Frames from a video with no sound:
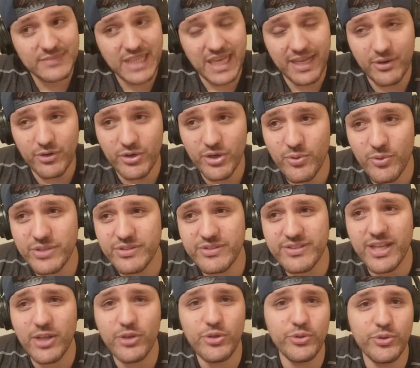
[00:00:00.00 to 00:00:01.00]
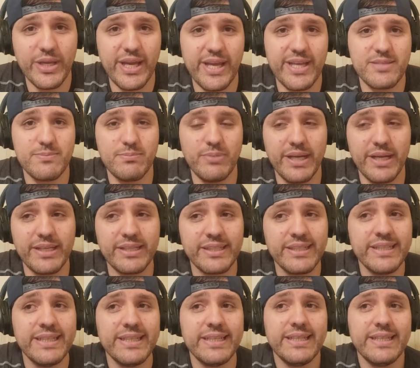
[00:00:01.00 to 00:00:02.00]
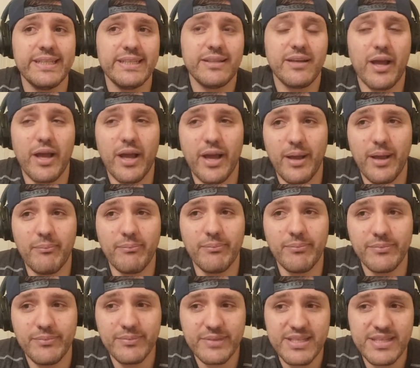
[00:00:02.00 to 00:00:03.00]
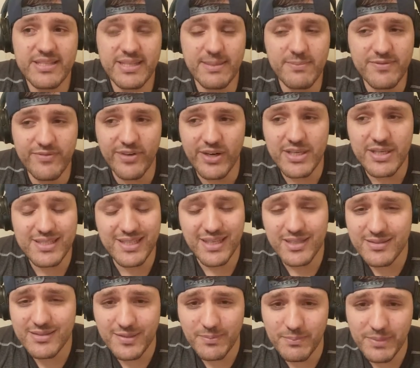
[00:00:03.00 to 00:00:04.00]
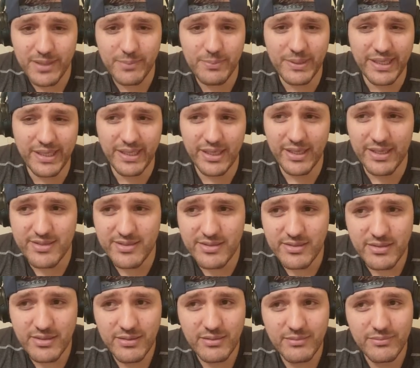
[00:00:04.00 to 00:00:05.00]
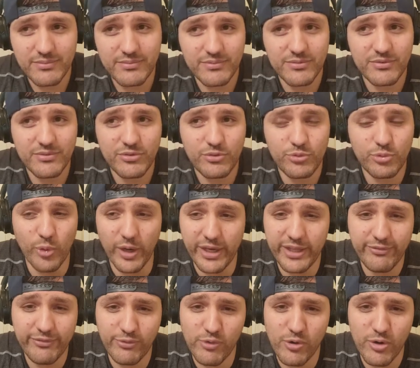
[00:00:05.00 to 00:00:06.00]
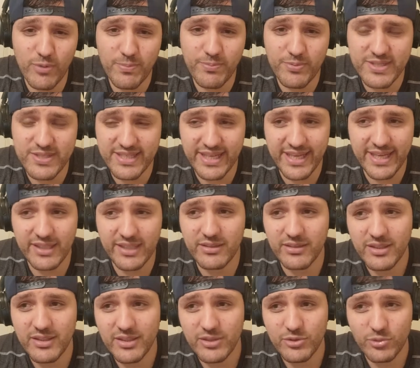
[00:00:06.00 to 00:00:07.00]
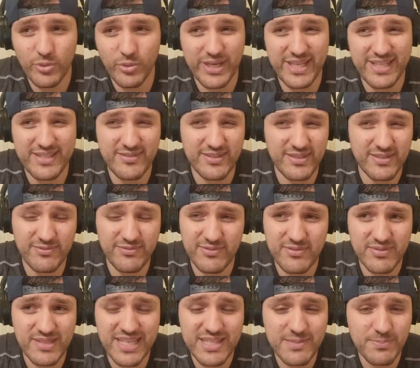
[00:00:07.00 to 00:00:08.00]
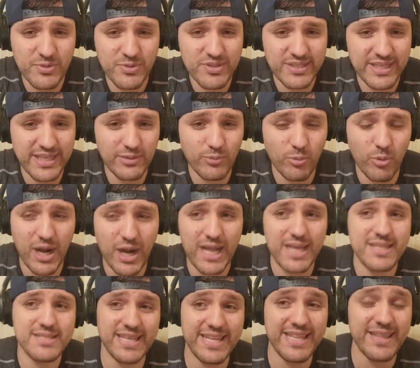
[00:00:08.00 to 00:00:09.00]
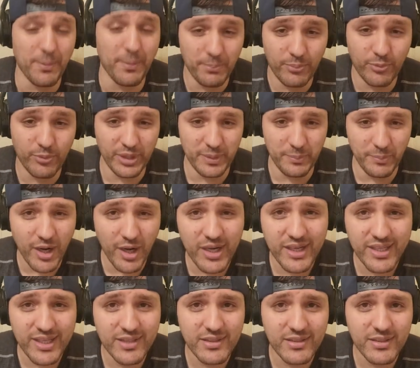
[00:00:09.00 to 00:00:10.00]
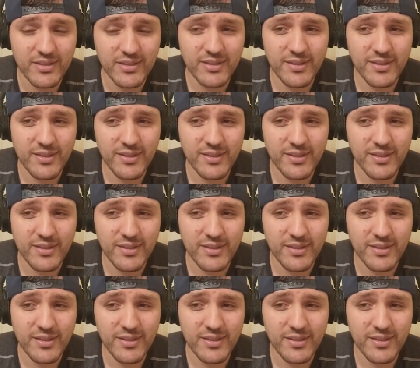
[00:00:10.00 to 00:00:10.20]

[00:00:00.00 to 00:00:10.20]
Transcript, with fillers: I don't know what to tell you guys, but um, it seems very sus to me, because twenty-four percent, twenty-six percent rise in the pre-market